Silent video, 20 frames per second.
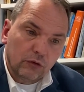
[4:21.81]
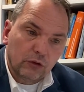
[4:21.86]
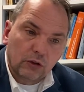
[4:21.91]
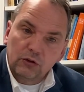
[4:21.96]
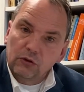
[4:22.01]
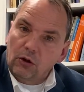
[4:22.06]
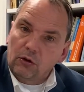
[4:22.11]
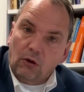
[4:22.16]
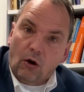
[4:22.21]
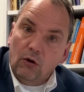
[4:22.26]
It's
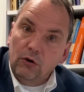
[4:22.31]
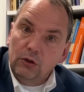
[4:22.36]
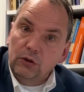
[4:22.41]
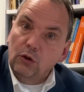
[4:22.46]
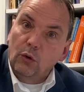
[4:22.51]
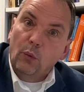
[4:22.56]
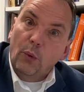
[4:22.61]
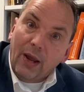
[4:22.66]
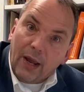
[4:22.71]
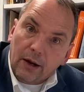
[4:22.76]
not only
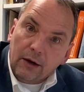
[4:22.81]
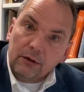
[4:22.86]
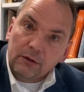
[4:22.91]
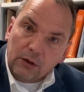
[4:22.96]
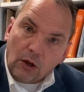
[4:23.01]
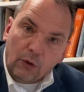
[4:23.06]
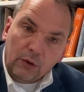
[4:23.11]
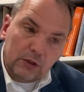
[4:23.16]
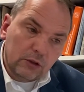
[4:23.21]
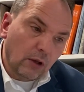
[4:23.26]
the wear,
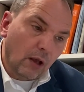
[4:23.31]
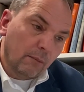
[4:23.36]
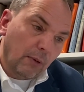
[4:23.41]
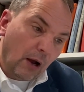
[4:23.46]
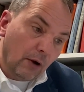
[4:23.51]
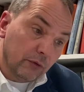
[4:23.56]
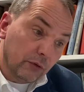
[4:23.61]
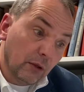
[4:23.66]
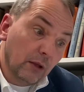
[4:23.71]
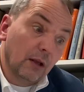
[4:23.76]
no, it's
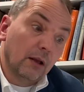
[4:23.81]
about